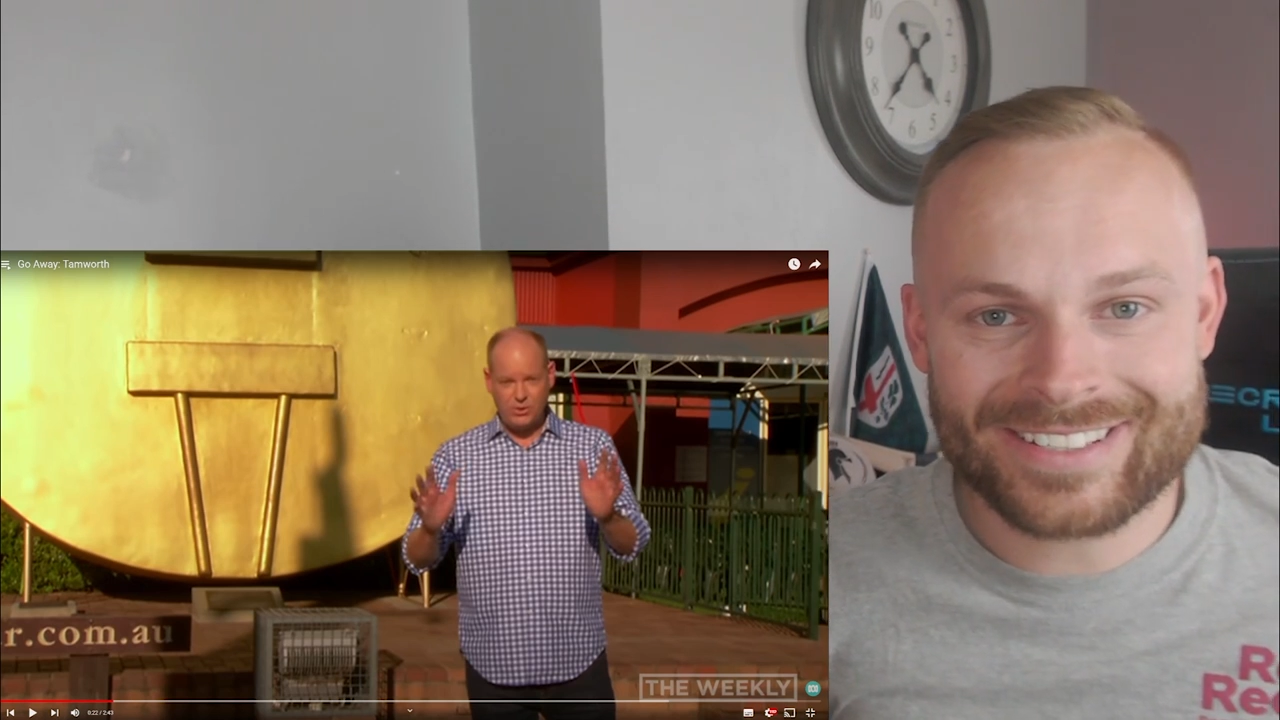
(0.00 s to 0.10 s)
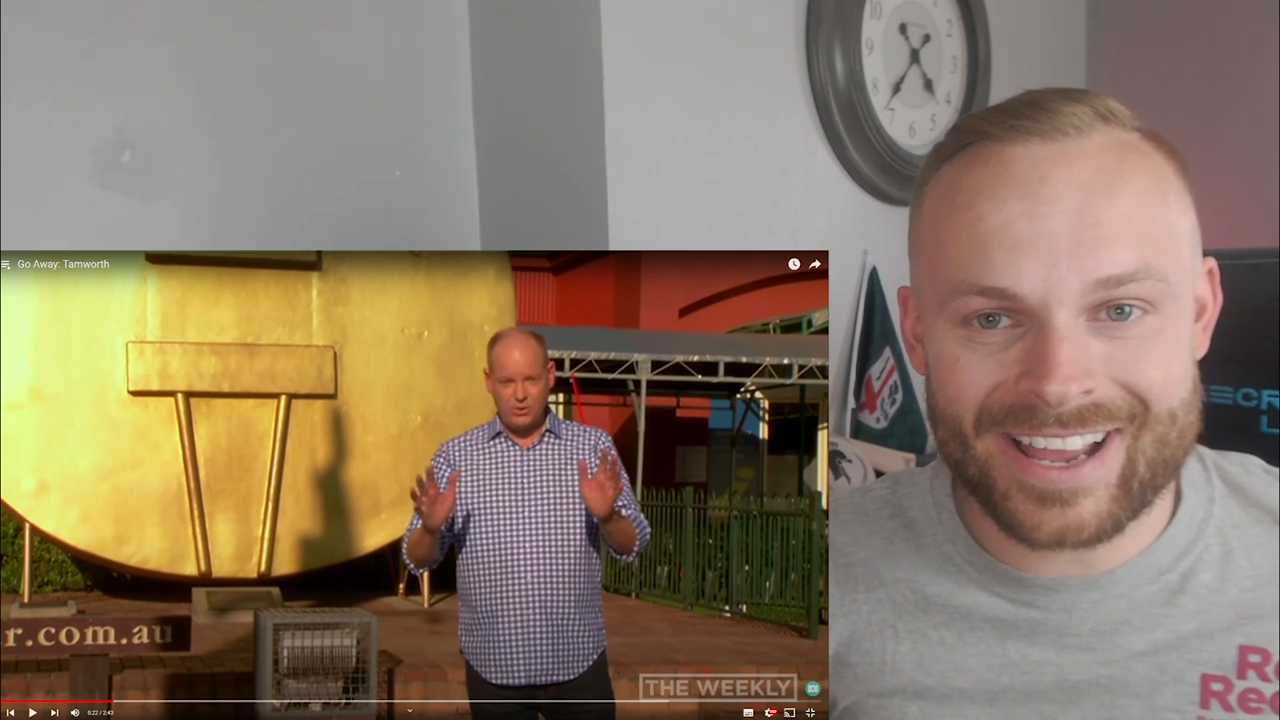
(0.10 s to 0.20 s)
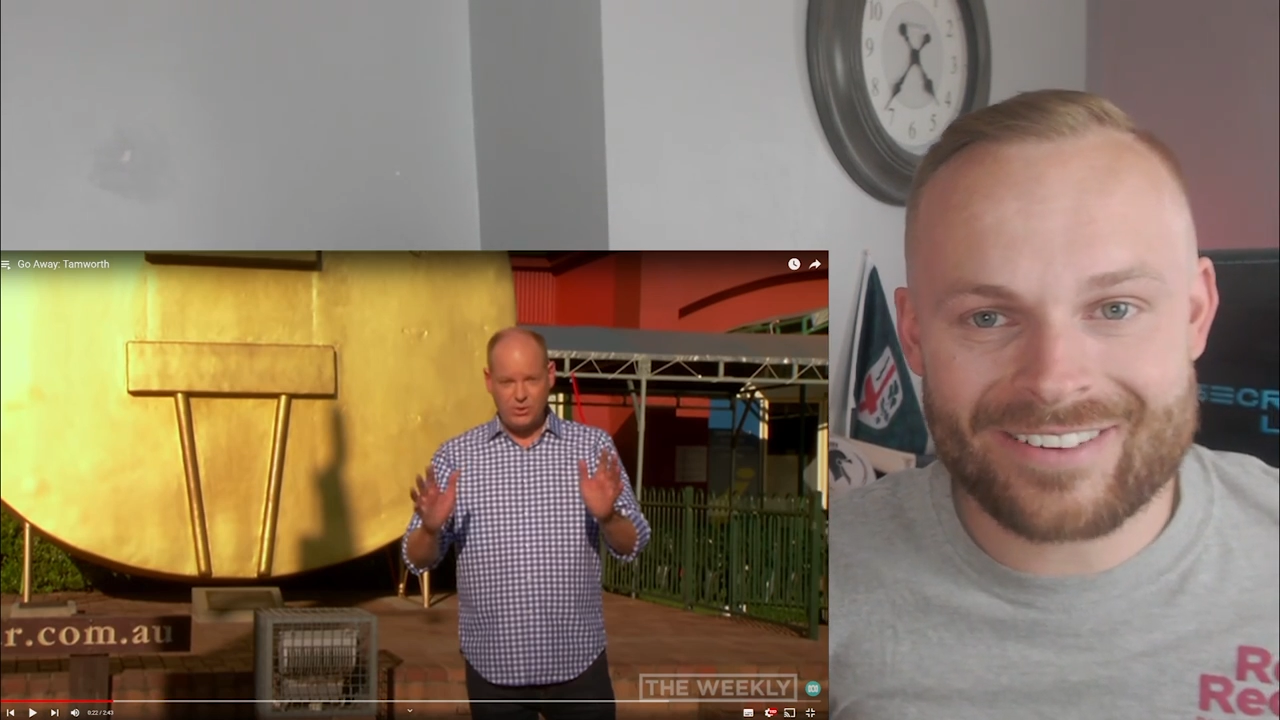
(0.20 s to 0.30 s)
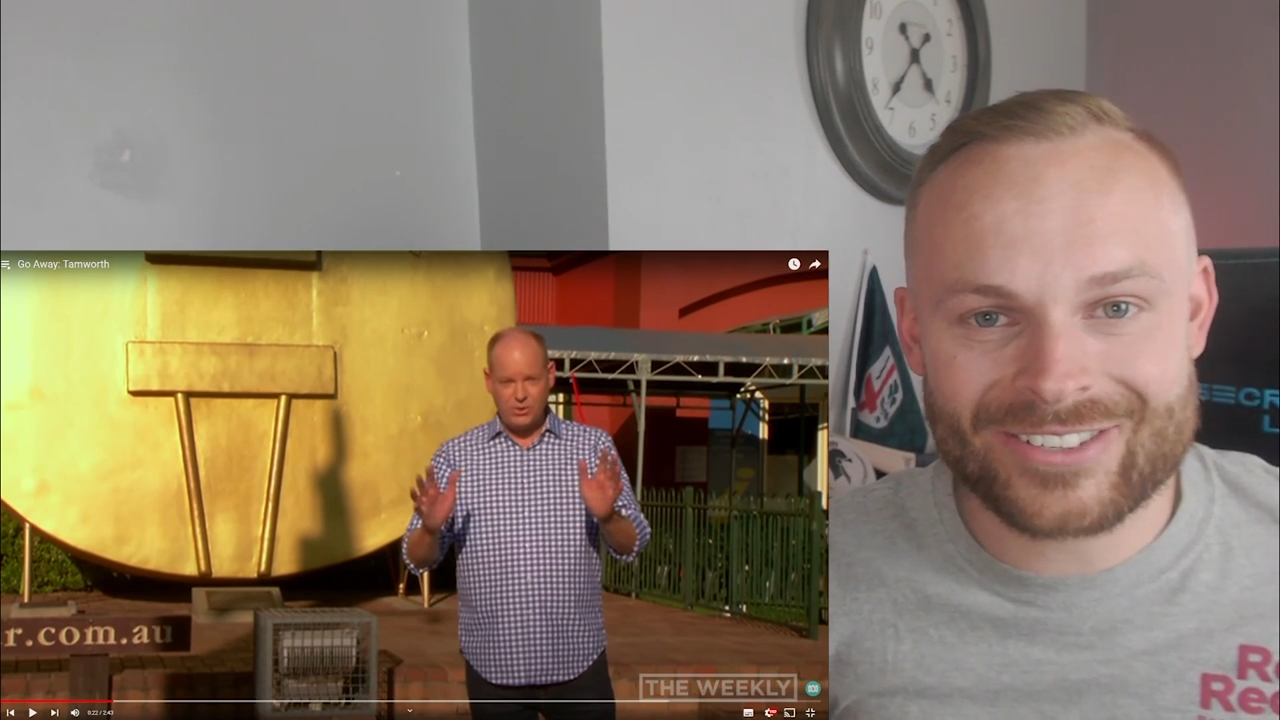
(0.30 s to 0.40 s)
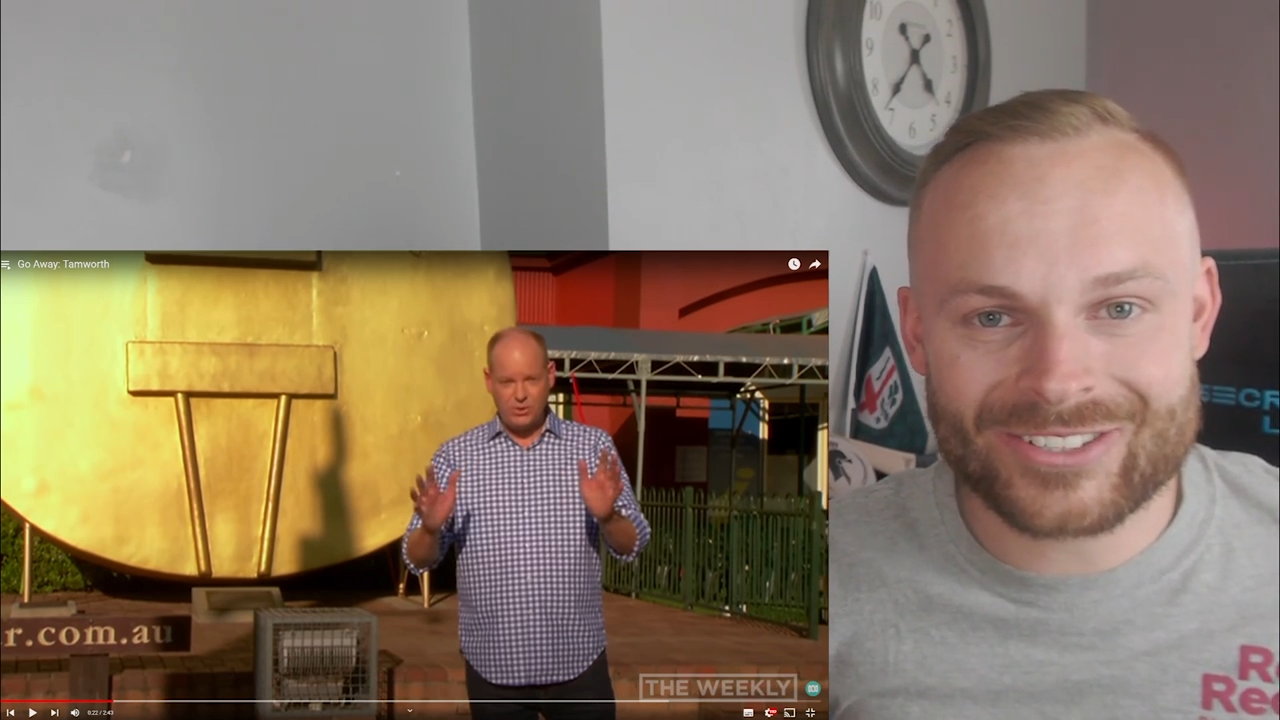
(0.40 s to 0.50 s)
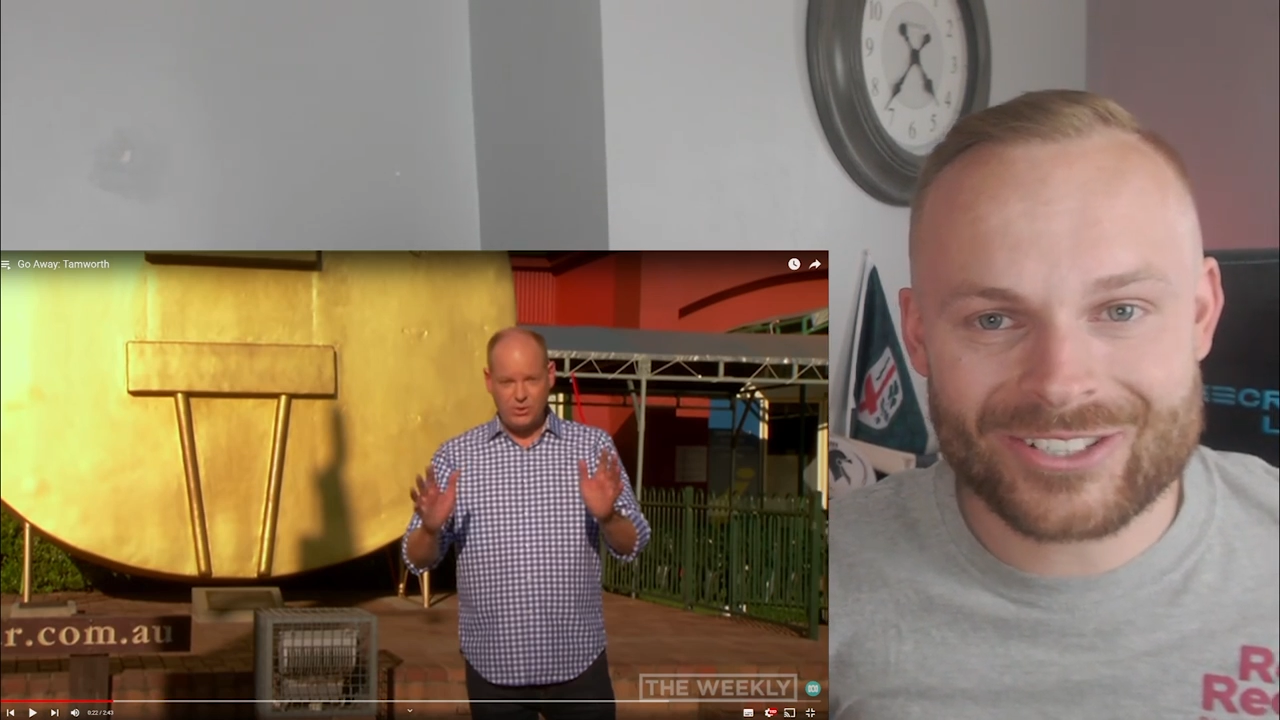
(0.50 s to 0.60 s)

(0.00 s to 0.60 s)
town is a